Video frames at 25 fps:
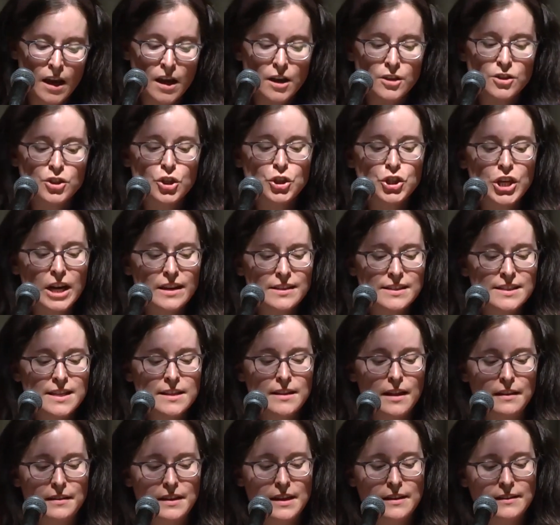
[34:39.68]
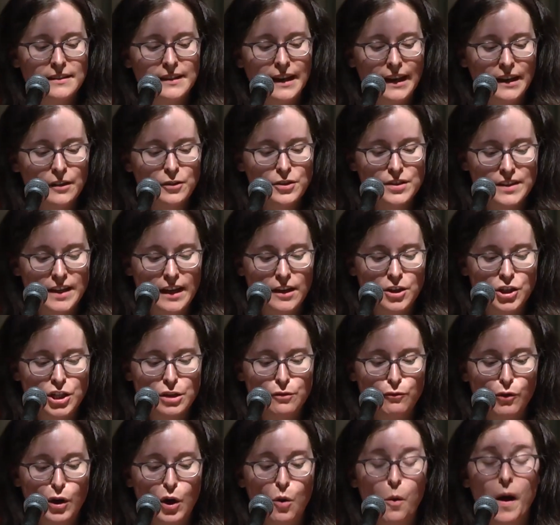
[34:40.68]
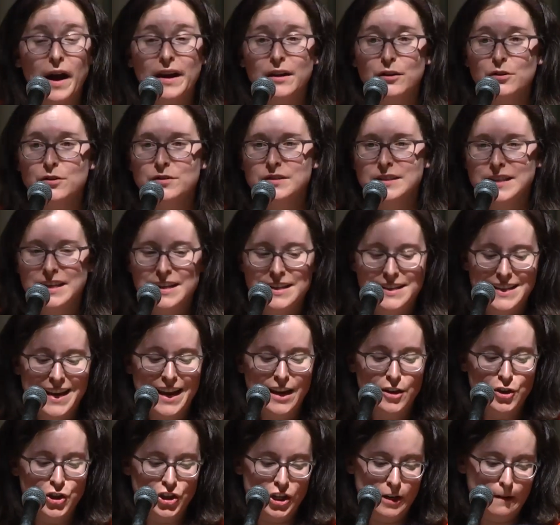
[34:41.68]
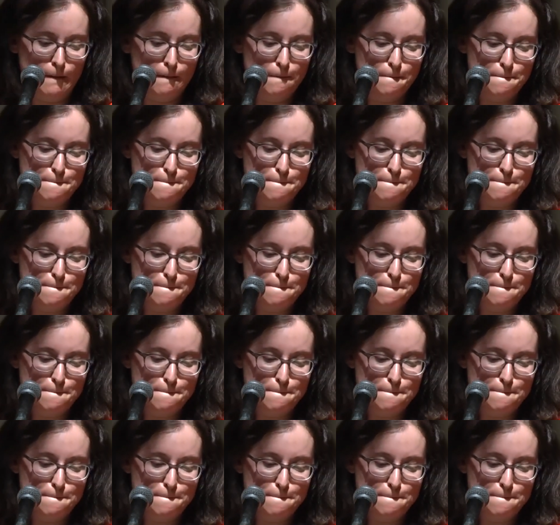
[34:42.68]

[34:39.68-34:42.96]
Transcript: Suggesting that the entire section requires intention.